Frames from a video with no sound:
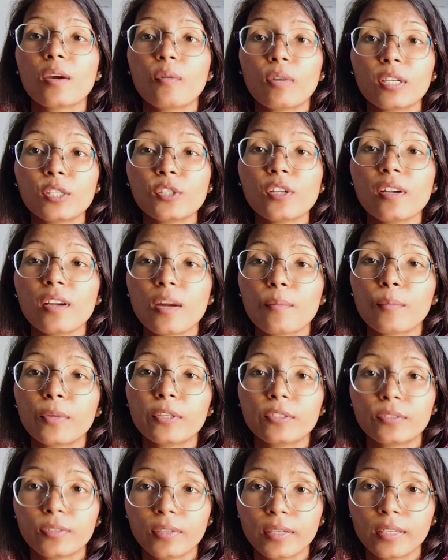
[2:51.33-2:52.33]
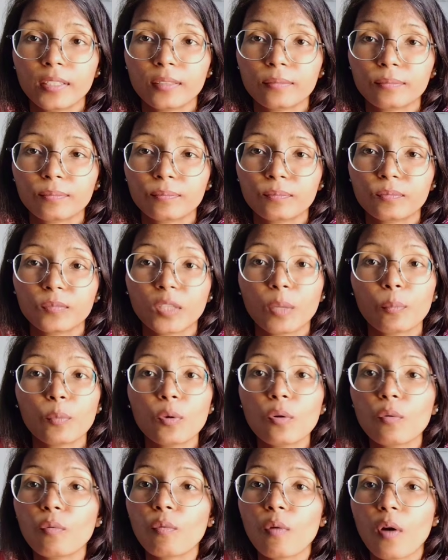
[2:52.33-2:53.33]
Question number 3. The
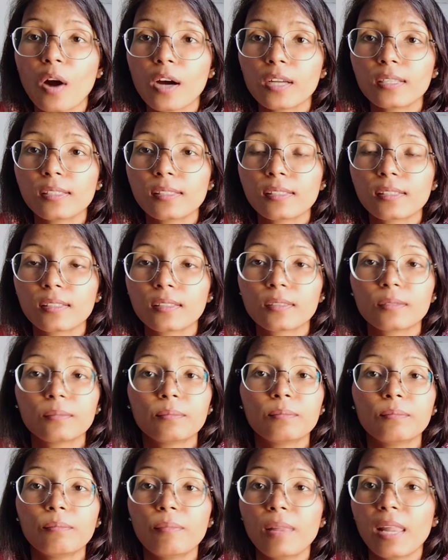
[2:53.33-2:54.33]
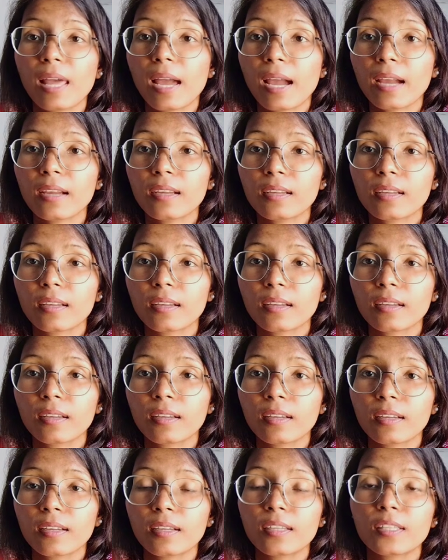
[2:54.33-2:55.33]
book was blank,
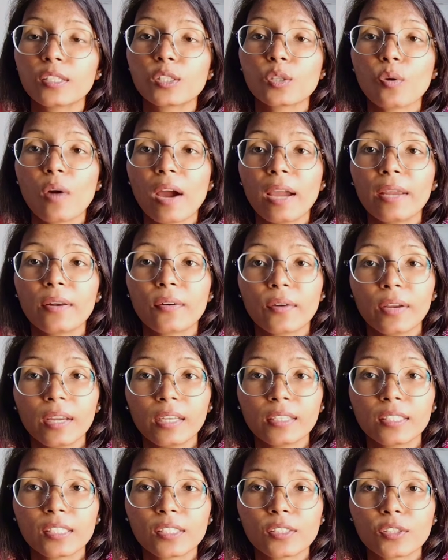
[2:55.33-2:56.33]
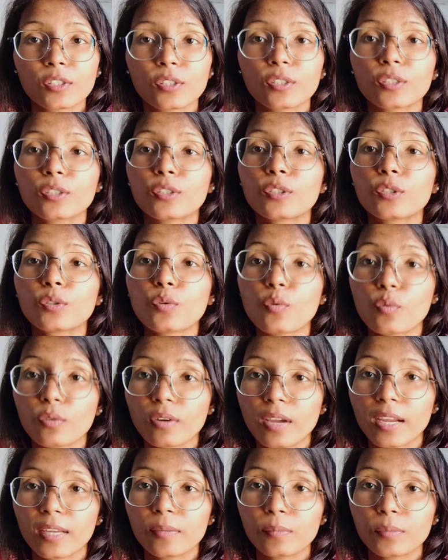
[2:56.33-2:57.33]
so I read it 2
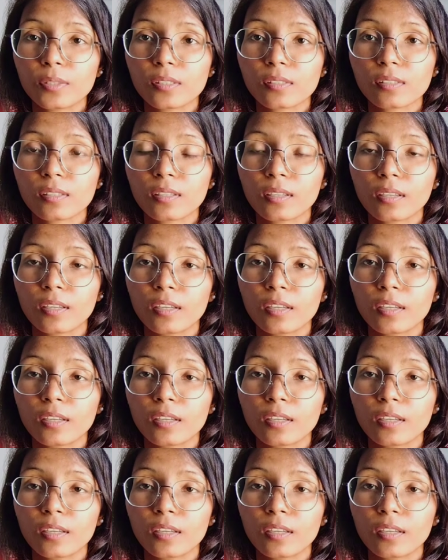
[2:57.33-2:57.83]
times.